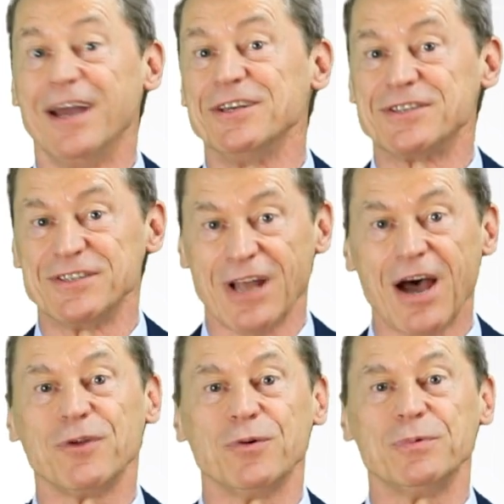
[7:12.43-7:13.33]
is
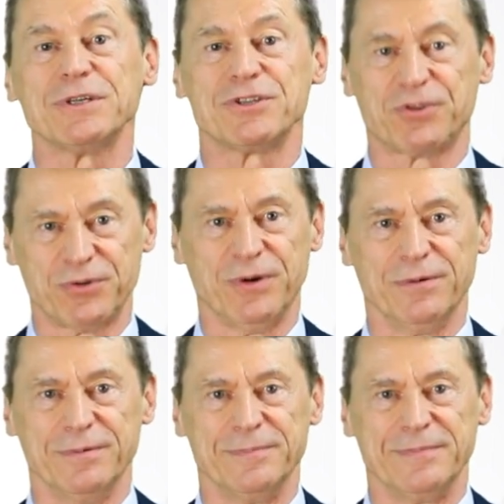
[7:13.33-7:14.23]
not always
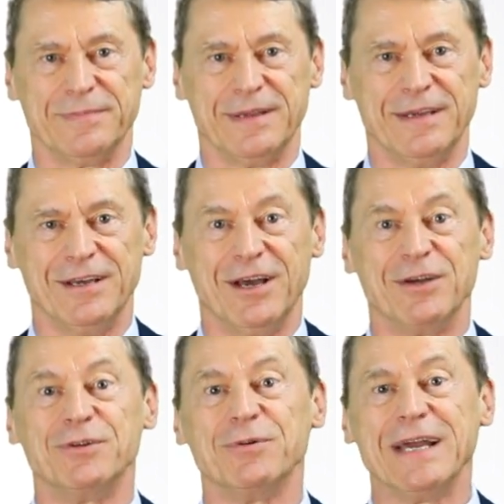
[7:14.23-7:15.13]
true.
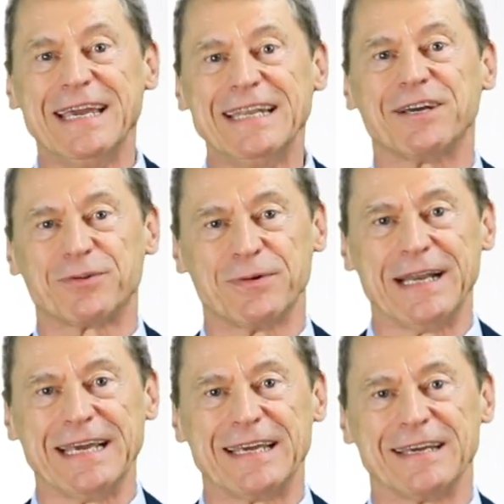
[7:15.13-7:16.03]
Your inner
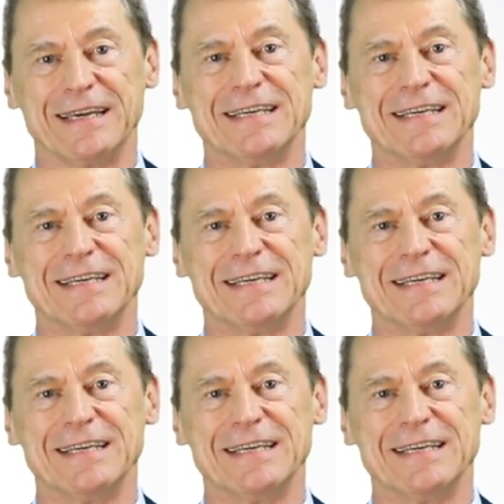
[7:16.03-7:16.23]
critic